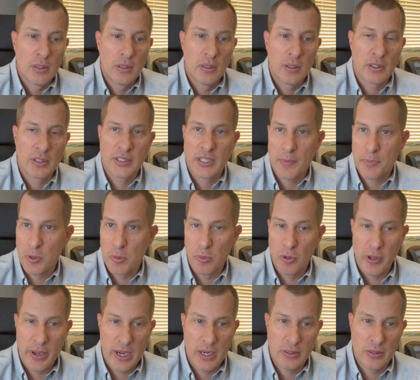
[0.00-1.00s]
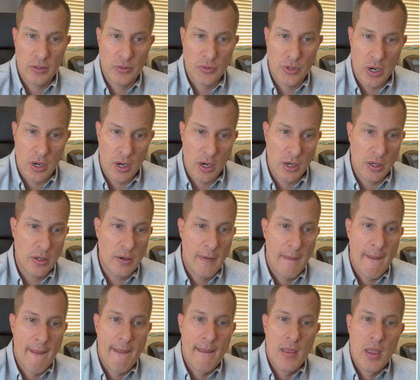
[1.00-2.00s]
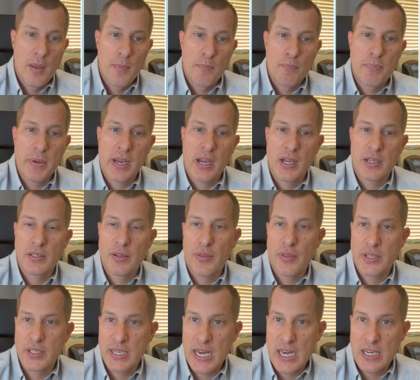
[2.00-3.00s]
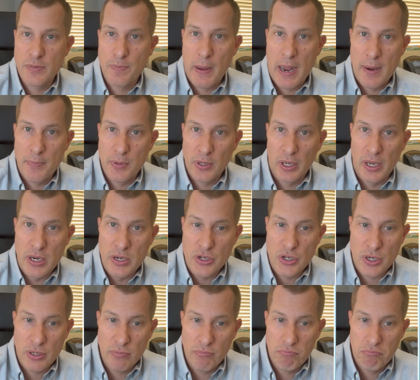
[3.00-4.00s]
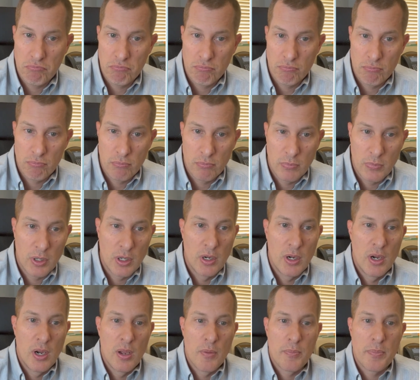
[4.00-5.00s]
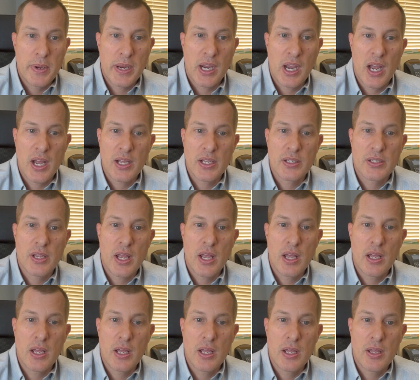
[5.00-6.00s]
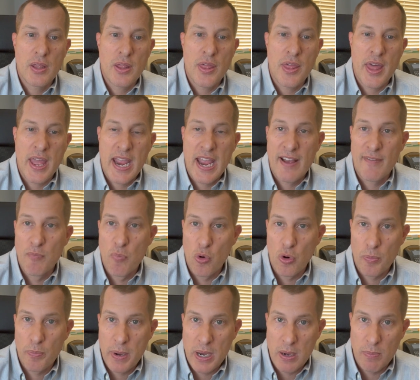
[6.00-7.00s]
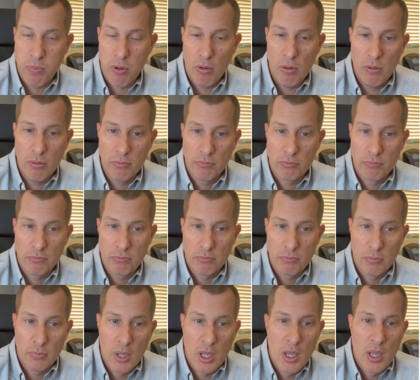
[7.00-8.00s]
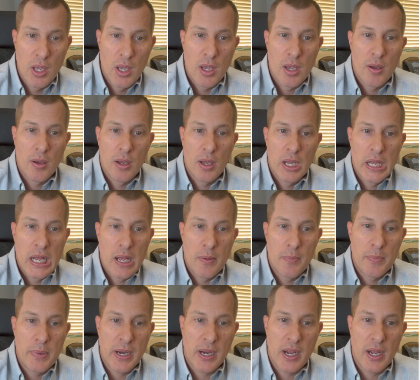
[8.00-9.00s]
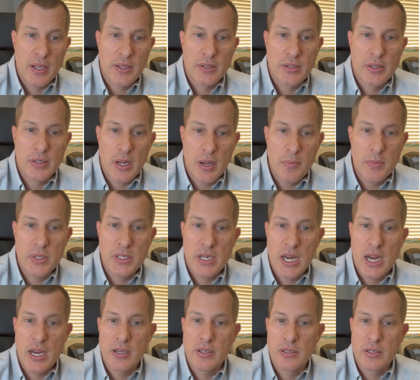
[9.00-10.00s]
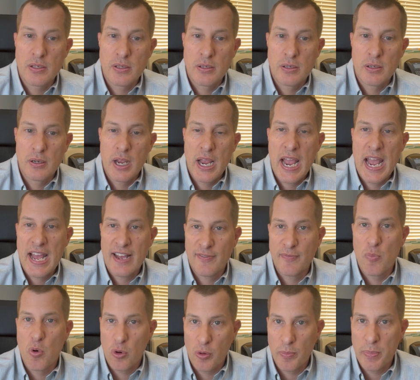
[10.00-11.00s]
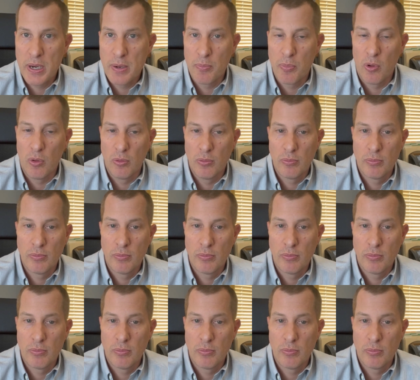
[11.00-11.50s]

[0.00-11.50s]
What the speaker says: Acceptable answers are because of the state's population, because they have more people, because some states have more people.